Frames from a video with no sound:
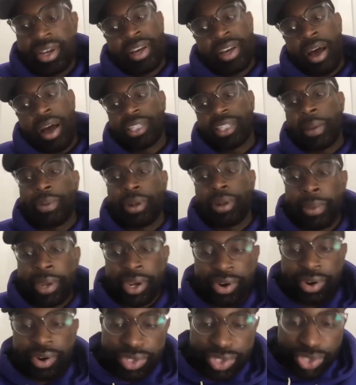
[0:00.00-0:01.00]
I was able to meet
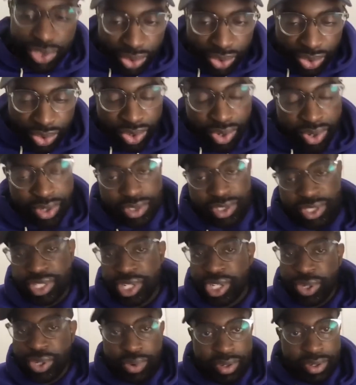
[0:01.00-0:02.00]
her on tour.
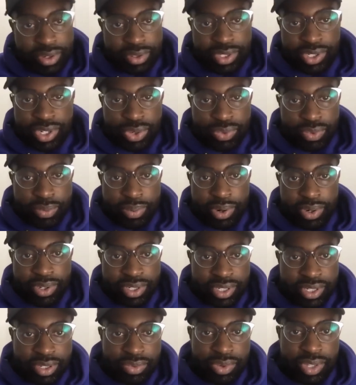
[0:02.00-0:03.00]
Genuine
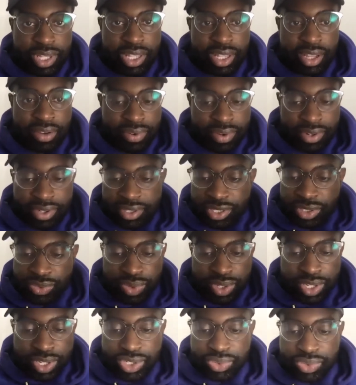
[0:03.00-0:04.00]
person. Really love her. She's
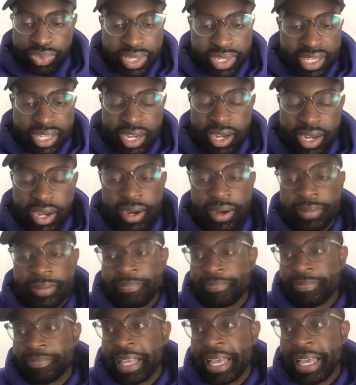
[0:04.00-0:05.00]
really sweet.
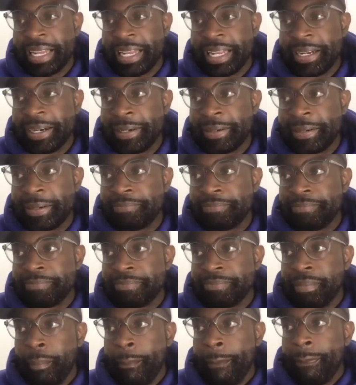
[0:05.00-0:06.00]
And
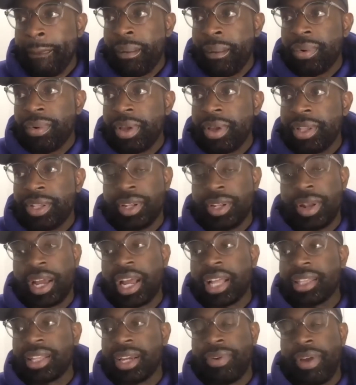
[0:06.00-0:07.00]
then I got
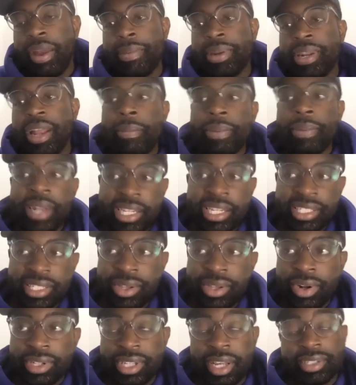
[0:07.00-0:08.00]
the Grammy nomination
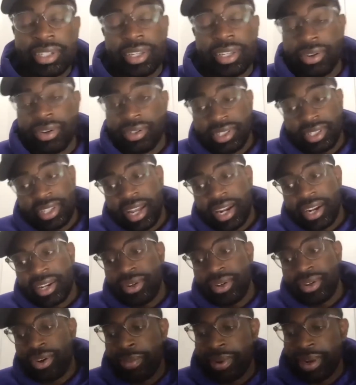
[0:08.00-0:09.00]
notice. I was like, oh, this is kind of
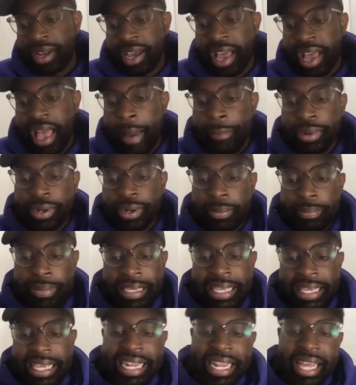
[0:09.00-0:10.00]
dope. And I happened to
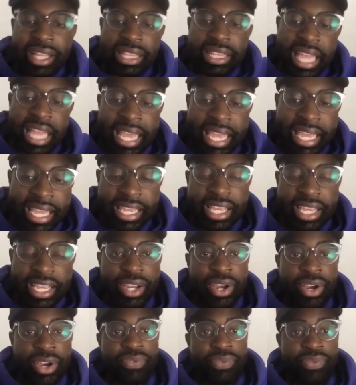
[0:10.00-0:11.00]
be in LA
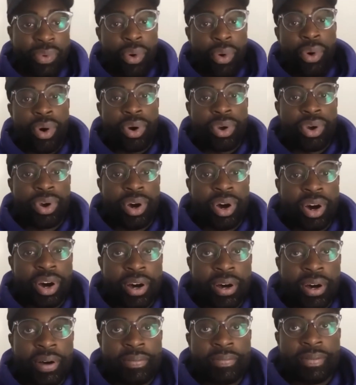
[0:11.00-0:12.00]

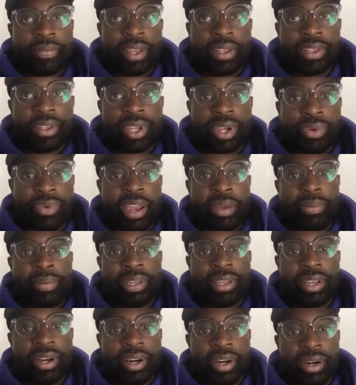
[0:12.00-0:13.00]
for the Grammy
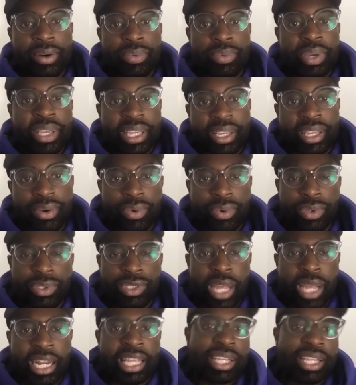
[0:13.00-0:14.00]
week, which
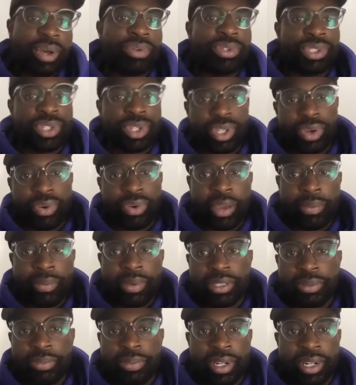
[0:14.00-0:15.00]
I didn't go to the Grammys,
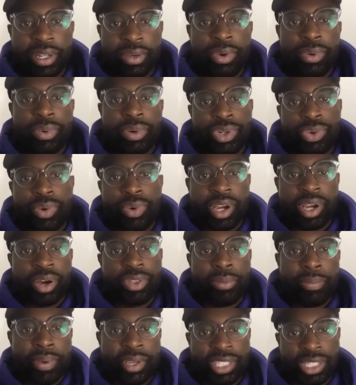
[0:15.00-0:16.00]
but we were doing other
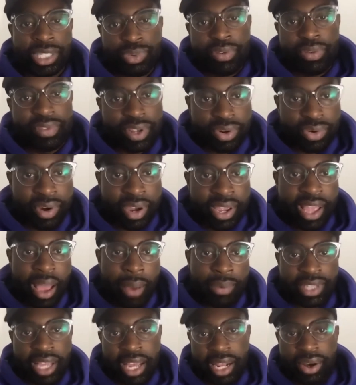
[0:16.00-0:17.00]
business with Lecrae. I was
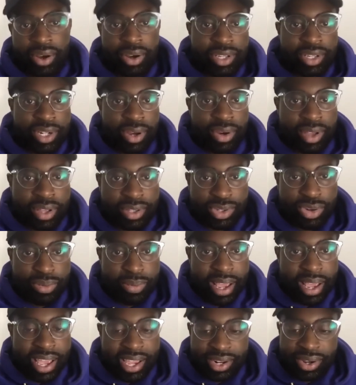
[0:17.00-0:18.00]
kind of, doing my
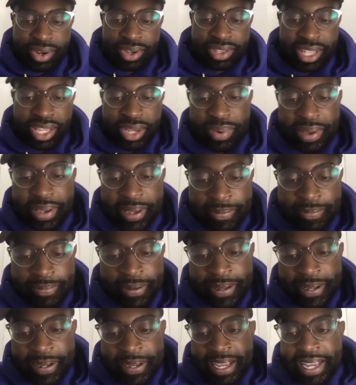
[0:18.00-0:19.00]
A&R thing with him.
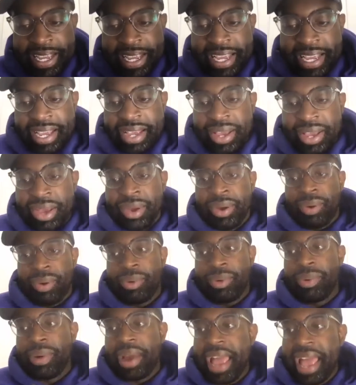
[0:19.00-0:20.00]
We
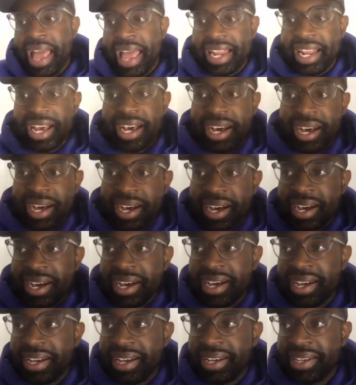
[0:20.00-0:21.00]
were at
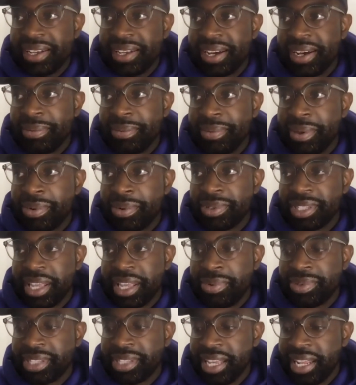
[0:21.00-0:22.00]
it was
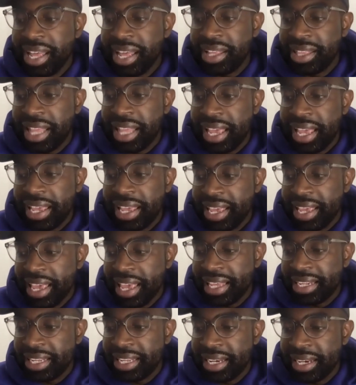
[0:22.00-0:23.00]
in LA,
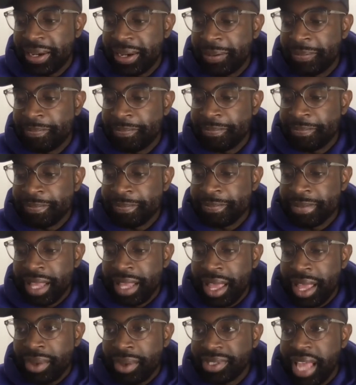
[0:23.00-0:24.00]
and
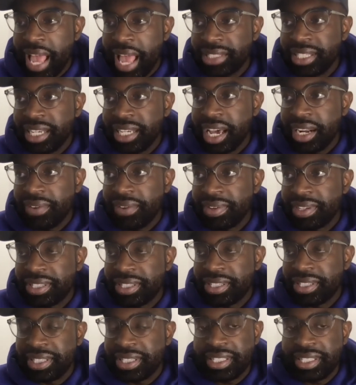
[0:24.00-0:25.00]
it was actually kind of a
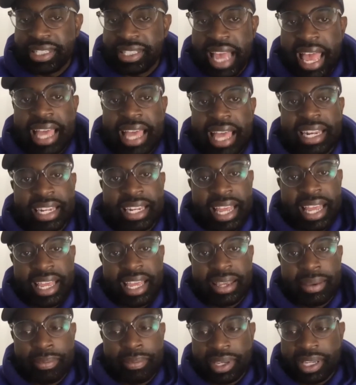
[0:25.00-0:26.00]
sad day
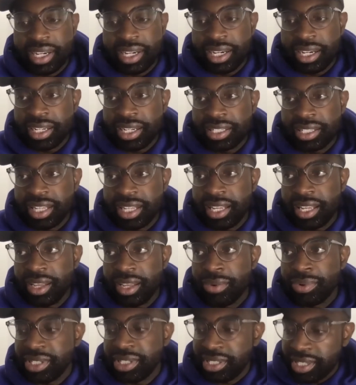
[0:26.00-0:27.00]
because it
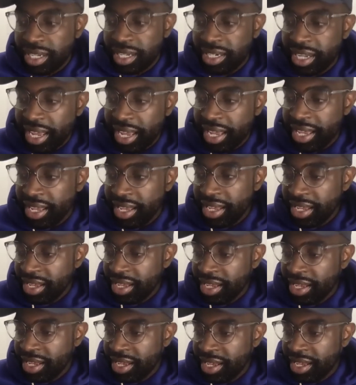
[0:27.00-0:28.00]
was Sunday.
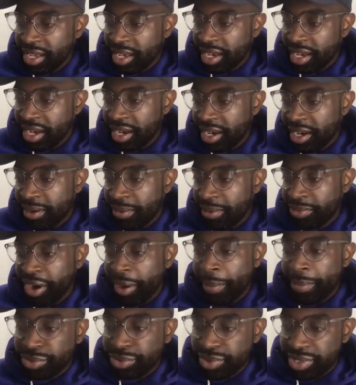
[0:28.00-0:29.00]

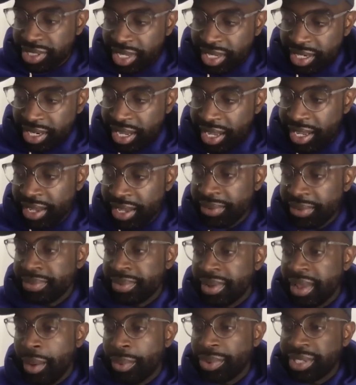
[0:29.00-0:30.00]
Grammys were Sunday.
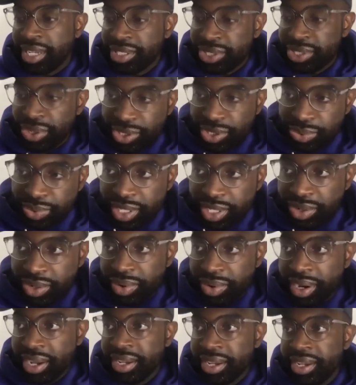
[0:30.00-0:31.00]
I was at church with
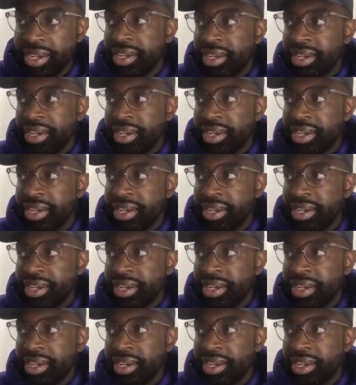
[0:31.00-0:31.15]
Lecrae.